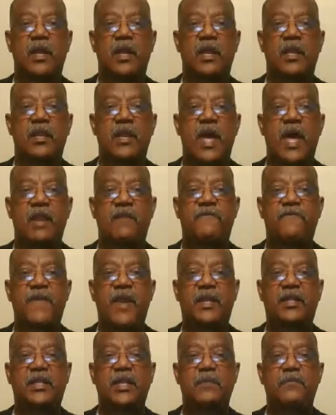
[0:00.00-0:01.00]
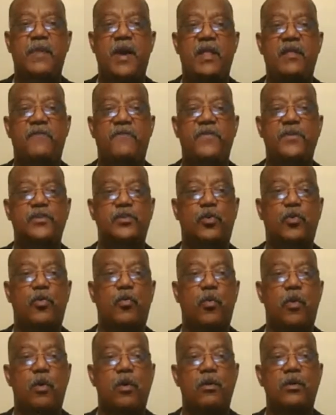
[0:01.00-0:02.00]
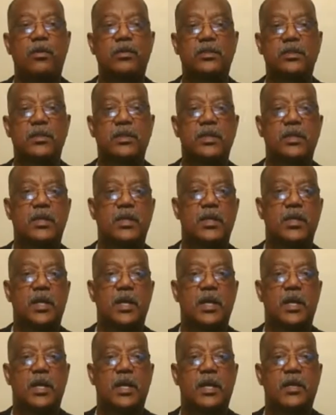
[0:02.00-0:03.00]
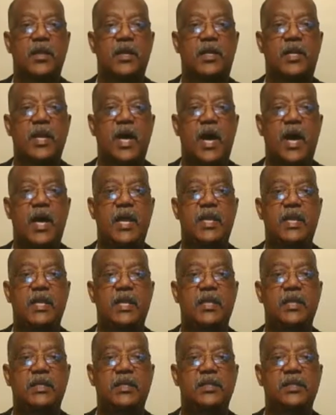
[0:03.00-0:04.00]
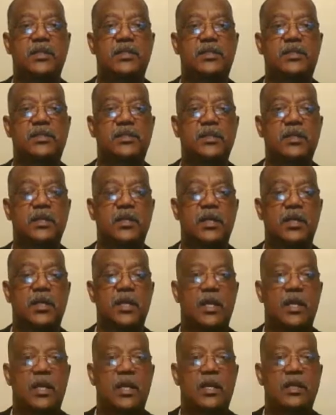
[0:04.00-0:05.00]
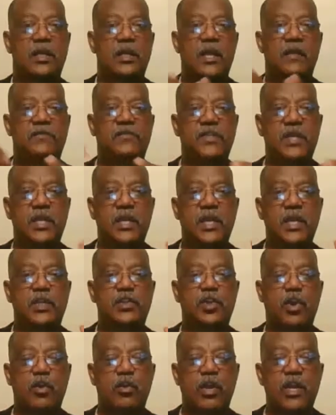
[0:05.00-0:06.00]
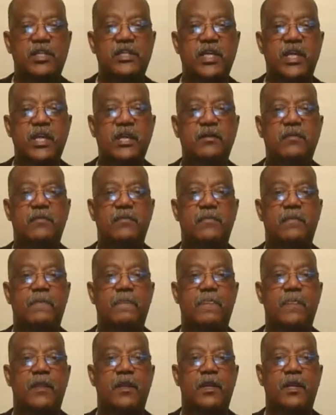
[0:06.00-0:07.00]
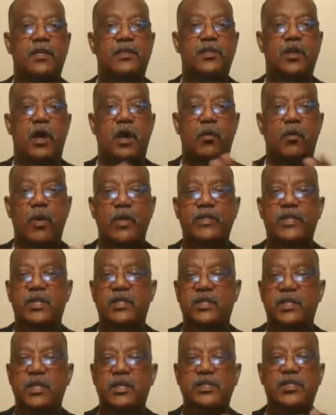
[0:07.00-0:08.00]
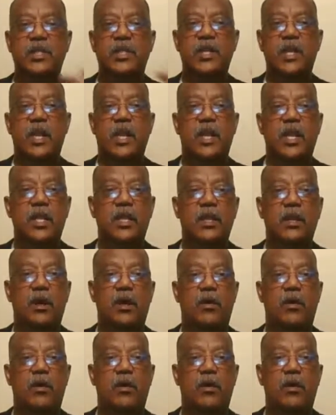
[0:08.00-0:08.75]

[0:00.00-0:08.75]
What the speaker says: and not affected by the physical world, that God is lives in eternity. He has always existed and